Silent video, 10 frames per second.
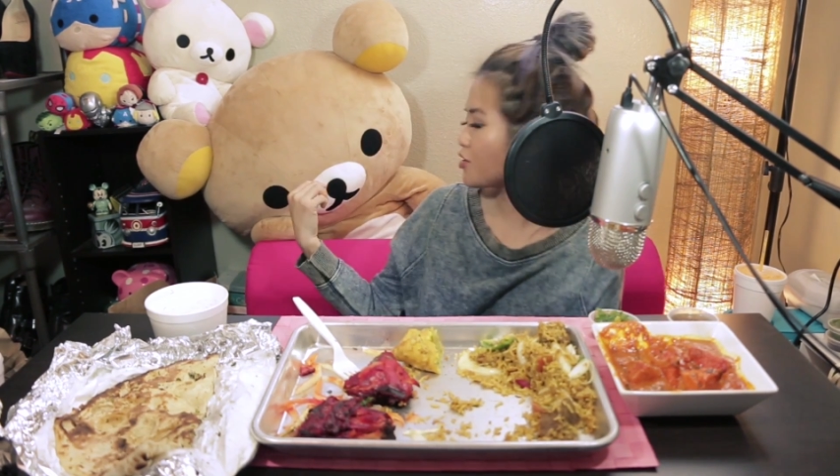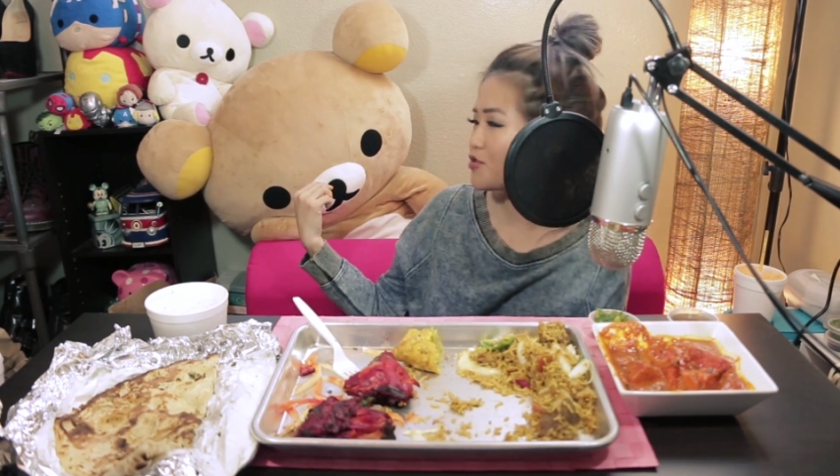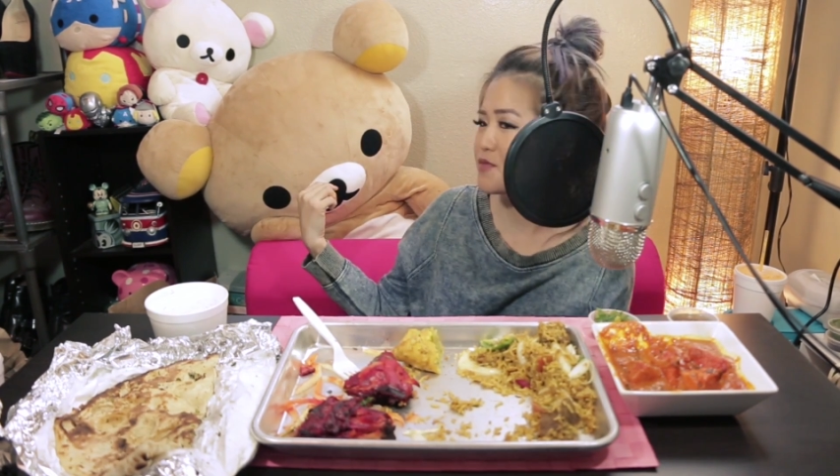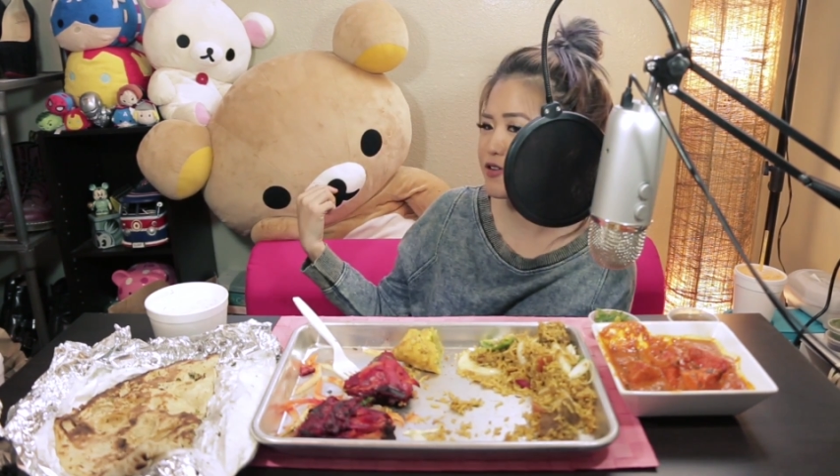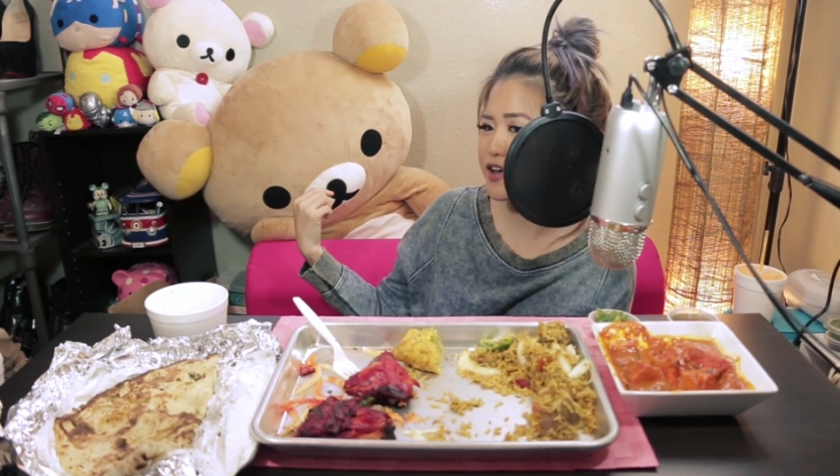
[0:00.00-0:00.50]

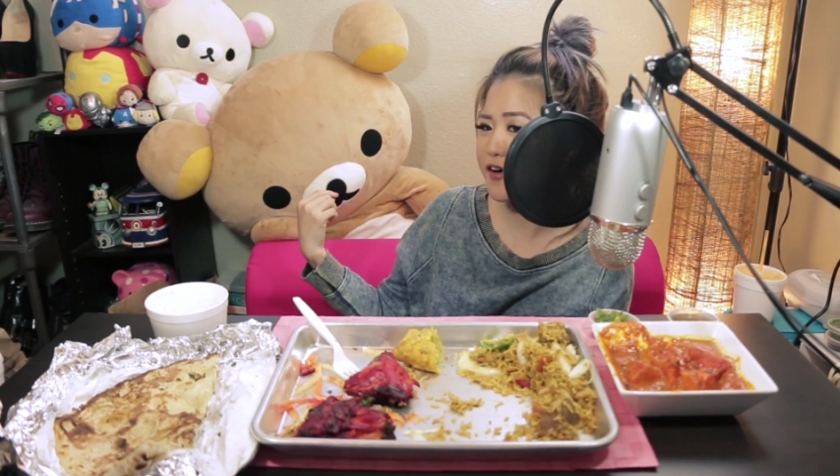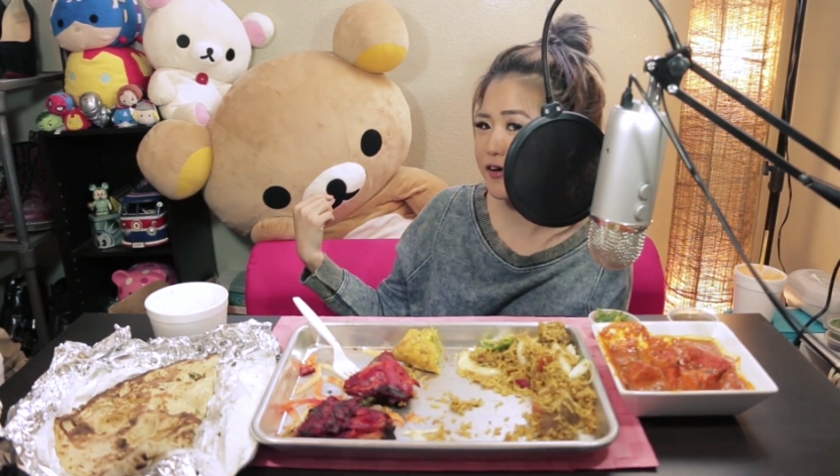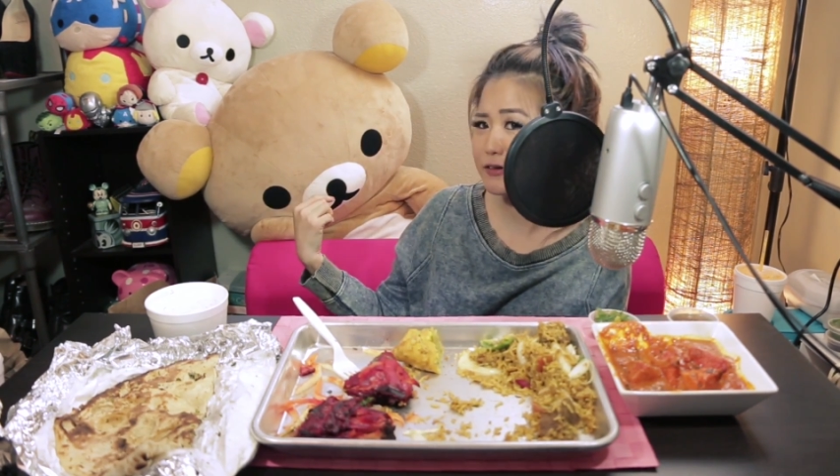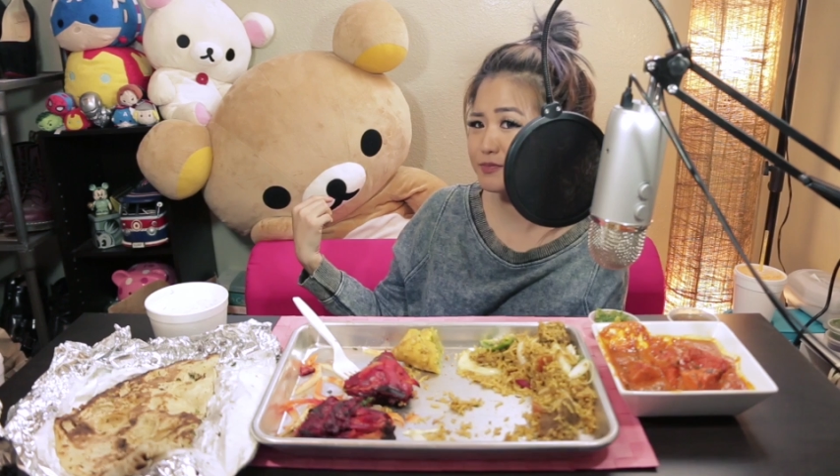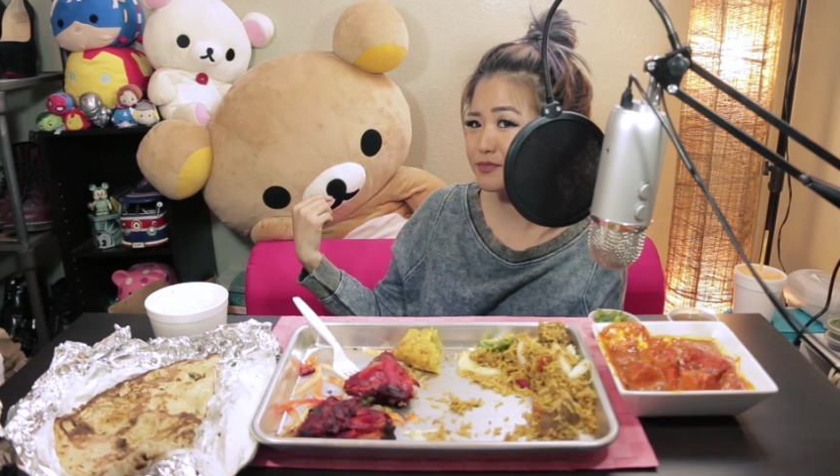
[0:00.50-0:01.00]
Akuma right here.